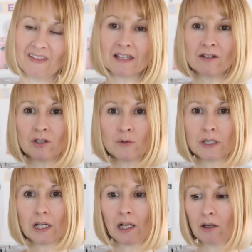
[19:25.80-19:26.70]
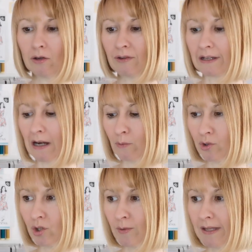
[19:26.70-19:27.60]
If that's not used in clothing, I
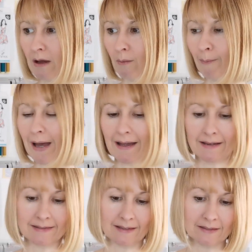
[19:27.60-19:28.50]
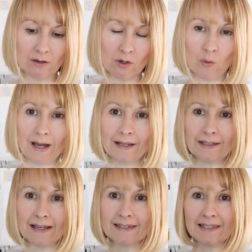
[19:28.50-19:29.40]
would use that on bags. It's got quite a
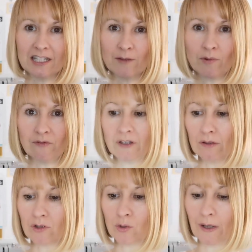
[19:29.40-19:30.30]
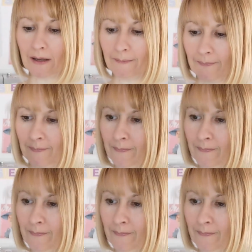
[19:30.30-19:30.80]
nice stable feel to it.